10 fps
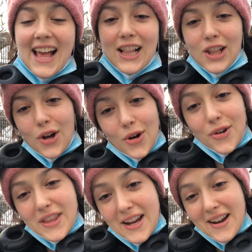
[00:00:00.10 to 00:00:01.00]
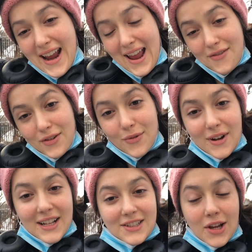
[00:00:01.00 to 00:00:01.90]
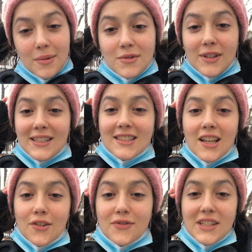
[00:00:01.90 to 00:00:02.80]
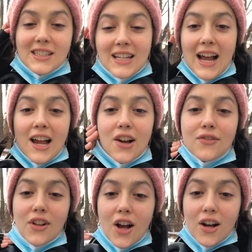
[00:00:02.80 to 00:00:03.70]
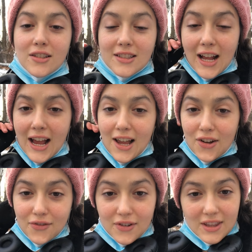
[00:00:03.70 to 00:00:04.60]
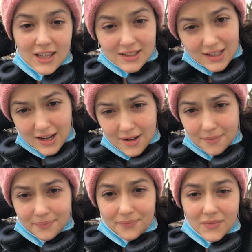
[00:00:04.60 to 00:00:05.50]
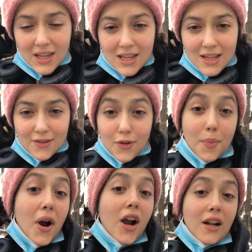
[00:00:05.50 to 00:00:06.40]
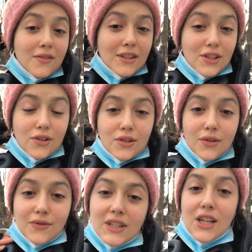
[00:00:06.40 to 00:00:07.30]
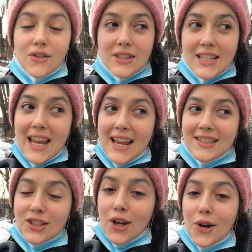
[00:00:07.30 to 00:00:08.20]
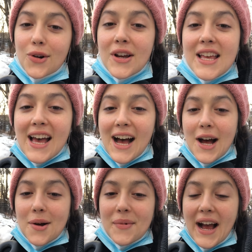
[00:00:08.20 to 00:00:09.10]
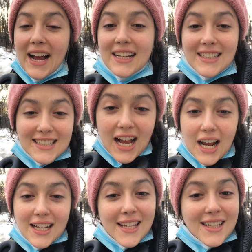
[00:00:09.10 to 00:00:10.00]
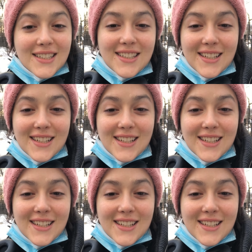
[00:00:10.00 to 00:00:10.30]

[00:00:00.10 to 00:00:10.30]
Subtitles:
Hello there everyone. So I'm doing selfie style, vlog style for this for part of this YouTube video today. So I decided